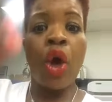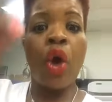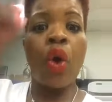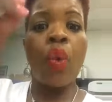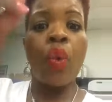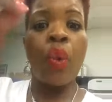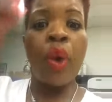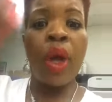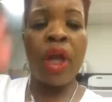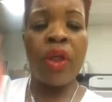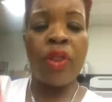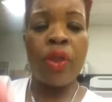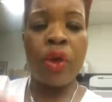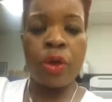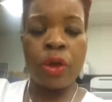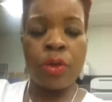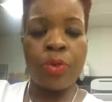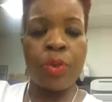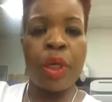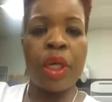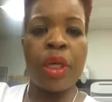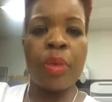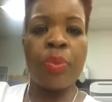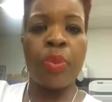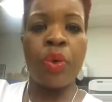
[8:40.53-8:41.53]
where those
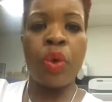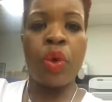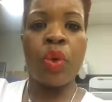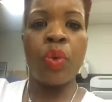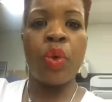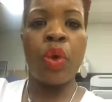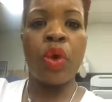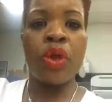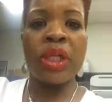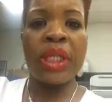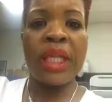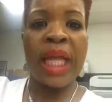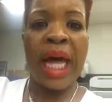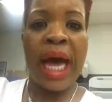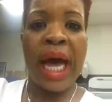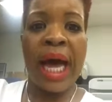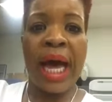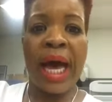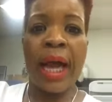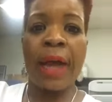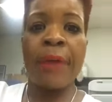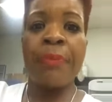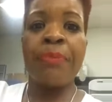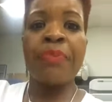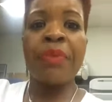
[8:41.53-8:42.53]
people will
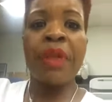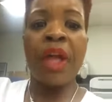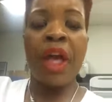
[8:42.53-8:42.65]
lie